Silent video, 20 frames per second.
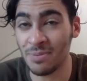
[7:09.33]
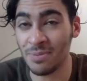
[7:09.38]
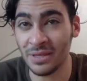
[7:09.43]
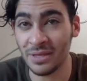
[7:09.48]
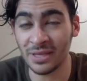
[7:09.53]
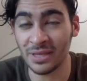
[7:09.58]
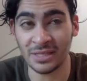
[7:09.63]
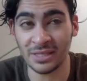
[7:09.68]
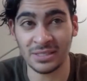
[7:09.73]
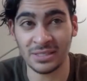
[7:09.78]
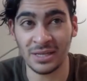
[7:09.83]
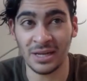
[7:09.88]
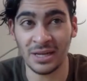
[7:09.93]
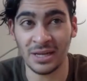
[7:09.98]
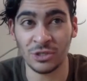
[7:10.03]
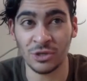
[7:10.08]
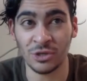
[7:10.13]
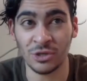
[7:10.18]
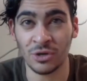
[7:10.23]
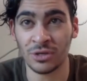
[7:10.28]
AP tests that I
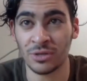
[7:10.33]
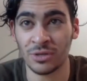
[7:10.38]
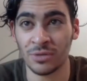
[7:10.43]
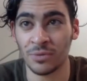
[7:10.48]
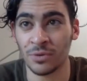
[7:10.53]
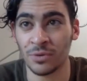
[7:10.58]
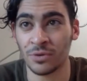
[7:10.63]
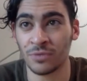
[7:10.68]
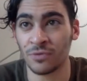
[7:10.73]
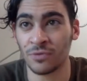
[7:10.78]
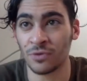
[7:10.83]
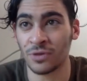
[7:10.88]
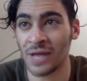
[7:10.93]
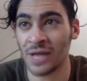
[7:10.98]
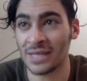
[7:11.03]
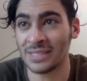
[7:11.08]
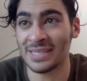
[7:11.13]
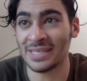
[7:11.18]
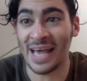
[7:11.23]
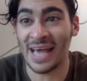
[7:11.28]
took that were for
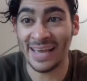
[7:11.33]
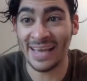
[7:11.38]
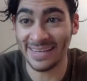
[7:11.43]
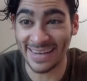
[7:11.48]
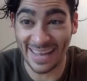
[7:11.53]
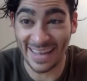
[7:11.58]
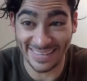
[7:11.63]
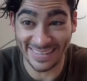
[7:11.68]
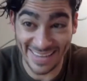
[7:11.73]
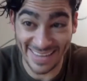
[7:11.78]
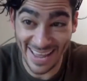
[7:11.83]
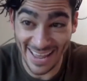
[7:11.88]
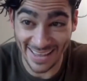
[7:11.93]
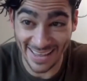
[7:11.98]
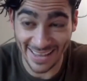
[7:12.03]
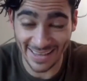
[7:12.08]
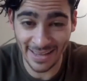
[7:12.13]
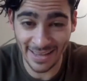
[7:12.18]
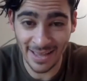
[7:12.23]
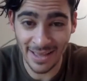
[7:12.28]
classes I did not
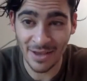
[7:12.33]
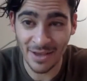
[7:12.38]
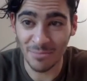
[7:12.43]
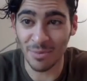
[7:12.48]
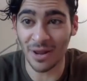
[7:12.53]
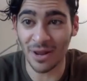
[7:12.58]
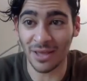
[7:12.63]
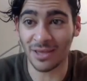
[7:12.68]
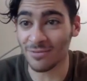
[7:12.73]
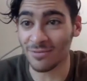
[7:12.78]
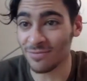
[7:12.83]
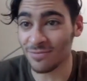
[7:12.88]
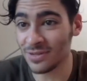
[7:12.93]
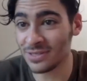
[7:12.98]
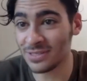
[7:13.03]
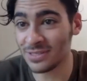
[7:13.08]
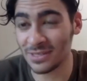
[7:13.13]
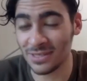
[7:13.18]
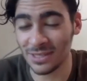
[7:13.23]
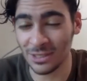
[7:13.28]
take but I
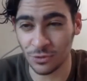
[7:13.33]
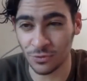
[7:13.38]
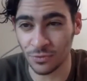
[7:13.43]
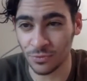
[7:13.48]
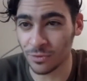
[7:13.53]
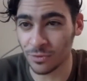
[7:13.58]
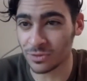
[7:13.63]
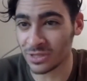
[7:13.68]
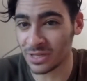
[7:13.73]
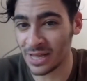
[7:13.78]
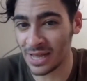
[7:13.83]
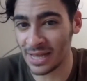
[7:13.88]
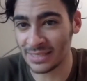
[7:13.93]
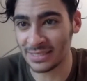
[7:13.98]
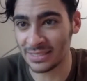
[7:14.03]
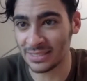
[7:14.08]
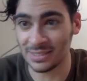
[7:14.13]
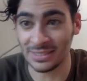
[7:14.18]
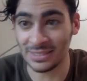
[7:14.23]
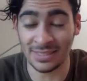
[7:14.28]
convinced the teacher from those
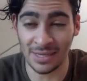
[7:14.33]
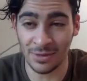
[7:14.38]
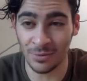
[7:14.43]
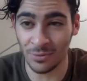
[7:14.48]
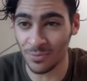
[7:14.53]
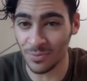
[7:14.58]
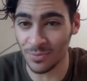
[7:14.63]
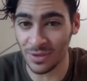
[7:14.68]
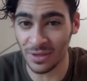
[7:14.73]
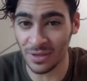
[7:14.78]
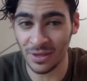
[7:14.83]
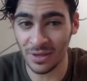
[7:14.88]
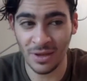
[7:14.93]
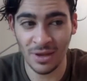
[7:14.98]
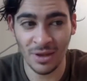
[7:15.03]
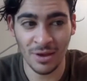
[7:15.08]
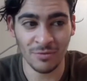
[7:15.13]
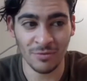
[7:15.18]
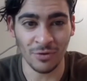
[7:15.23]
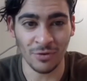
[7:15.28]
classes to sit with me
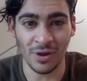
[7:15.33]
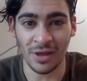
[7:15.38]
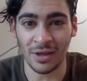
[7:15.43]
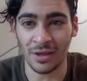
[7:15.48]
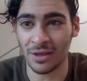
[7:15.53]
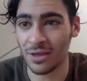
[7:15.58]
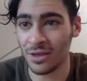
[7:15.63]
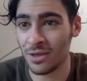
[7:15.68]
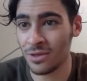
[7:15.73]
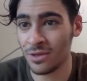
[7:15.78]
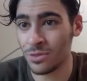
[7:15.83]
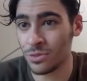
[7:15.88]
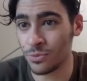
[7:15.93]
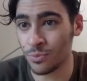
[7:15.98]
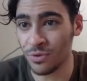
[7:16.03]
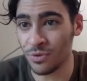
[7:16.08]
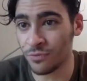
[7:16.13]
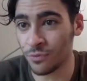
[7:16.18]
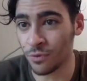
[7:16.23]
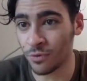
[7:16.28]
for like
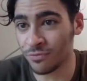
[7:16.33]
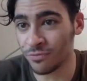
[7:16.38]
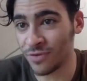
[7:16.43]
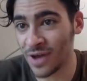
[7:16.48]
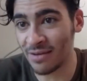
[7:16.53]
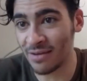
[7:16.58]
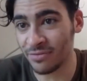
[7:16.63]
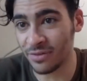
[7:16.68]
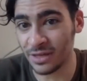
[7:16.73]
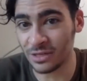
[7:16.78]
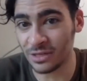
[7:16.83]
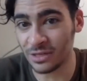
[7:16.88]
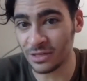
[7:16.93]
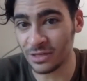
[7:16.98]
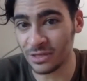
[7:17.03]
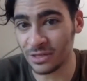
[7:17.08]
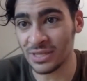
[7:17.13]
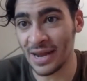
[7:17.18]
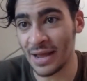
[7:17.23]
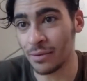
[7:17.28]
three, four, five
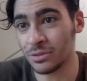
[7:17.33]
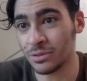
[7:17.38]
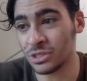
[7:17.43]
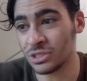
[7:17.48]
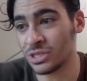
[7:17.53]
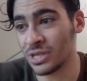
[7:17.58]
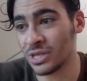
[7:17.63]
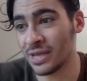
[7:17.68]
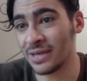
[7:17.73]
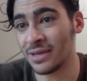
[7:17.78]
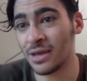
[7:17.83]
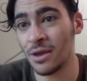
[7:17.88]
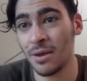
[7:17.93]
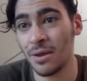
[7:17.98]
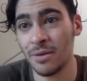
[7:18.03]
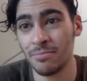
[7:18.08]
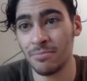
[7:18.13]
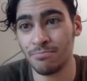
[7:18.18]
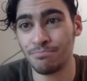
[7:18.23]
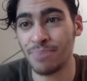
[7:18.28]
lunches, and I would just like
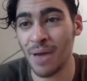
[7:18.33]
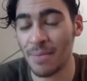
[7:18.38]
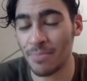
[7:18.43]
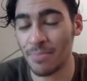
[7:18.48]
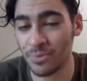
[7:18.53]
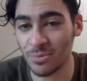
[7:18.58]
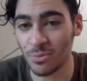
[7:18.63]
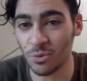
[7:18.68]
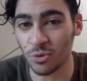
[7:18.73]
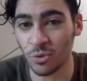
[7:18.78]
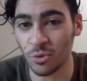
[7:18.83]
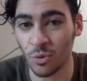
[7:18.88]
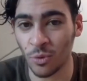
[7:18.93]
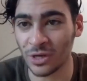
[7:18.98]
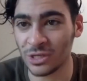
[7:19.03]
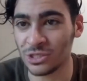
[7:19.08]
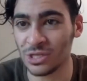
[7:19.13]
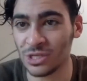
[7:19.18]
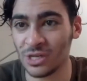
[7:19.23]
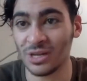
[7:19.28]
pepper them with
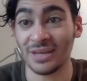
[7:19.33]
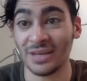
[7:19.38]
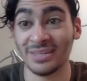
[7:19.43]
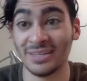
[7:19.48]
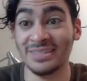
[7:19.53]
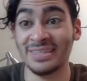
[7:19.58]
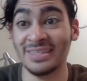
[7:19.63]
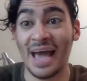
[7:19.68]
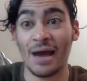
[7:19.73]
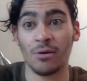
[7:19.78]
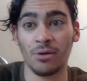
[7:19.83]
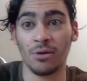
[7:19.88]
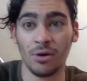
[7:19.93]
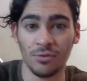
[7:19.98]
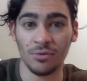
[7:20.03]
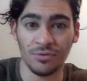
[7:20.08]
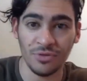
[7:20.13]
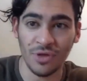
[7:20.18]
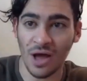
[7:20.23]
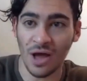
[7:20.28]
questions and like
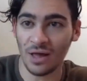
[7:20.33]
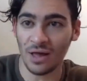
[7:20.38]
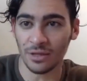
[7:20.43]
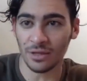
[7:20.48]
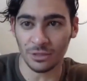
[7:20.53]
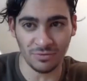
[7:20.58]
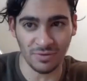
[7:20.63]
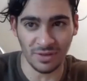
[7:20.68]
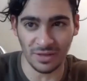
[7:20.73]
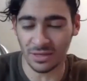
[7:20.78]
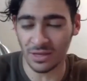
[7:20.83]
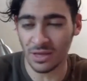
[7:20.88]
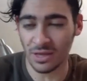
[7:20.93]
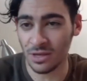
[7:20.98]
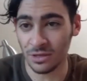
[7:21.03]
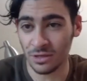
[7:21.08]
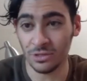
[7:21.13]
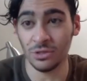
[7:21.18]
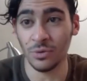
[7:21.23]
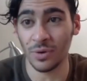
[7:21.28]
download the knowledge of like
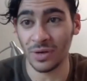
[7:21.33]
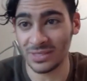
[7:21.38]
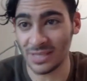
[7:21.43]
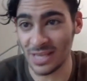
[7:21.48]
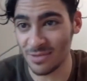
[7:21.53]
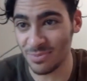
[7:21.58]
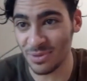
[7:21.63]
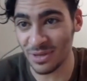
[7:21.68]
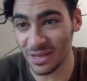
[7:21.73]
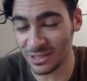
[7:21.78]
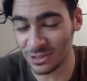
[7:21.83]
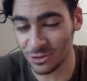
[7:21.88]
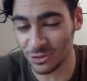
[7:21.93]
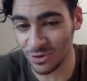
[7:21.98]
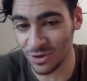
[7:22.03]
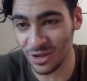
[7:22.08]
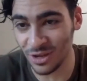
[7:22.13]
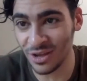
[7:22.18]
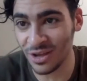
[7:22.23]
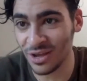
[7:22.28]
U.S. AP mm.
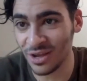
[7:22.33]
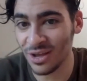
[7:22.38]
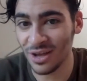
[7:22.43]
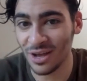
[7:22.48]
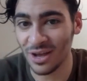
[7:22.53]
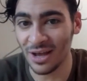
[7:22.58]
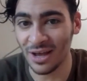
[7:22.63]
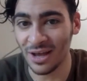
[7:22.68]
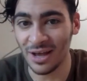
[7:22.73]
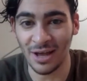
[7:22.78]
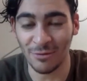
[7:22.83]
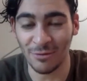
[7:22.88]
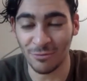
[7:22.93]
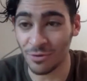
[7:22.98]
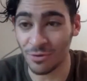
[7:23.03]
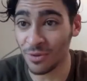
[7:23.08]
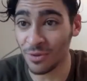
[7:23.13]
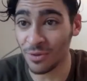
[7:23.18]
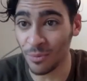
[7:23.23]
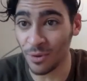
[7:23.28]
history uh,
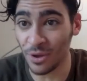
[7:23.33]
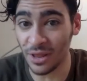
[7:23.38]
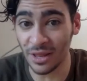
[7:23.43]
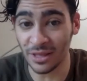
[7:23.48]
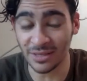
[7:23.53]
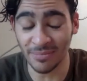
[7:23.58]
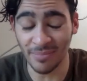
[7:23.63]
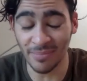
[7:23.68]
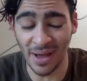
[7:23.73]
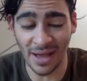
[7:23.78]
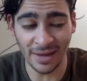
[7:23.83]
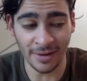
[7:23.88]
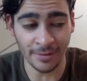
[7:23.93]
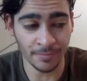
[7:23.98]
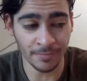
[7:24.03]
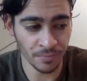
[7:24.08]
from their brain into mine.